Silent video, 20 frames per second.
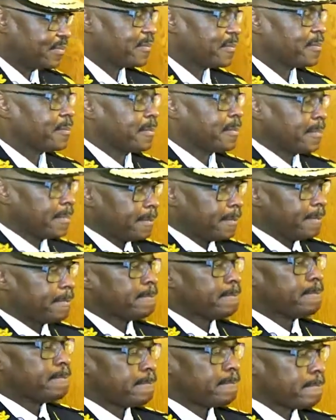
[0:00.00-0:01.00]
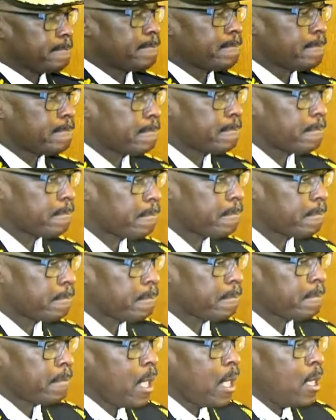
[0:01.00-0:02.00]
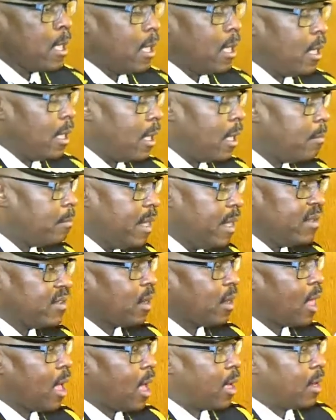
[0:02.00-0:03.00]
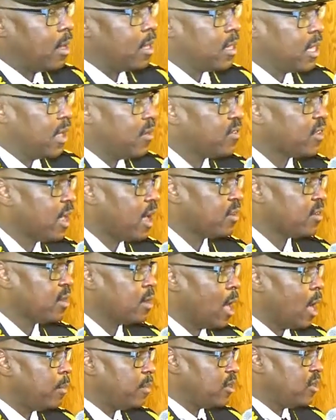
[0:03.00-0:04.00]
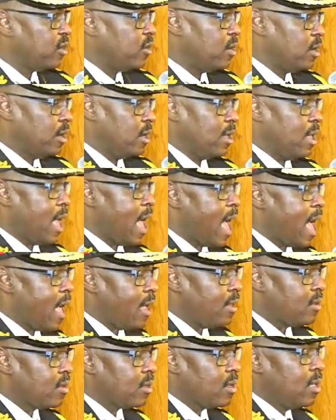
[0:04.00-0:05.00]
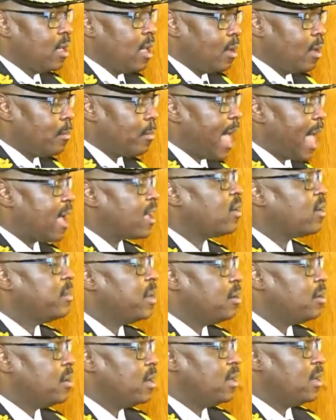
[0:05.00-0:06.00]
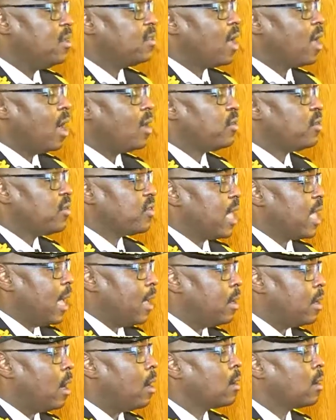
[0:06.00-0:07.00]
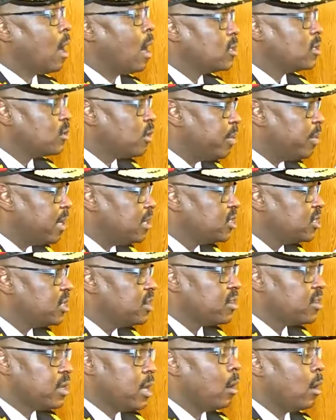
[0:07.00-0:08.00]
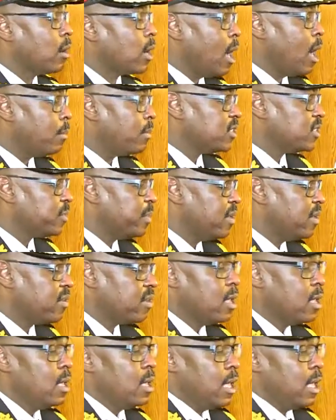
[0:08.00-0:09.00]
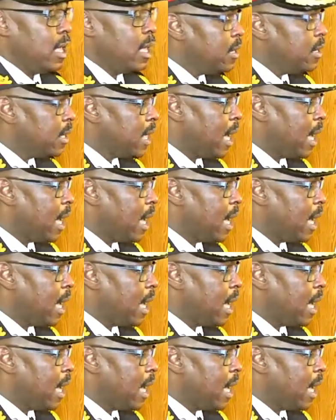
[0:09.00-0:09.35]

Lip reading: What does Black History Month mean to you? It means a lot. It gives us an opportunity as a Black community to understand our contributions and our accomplishments in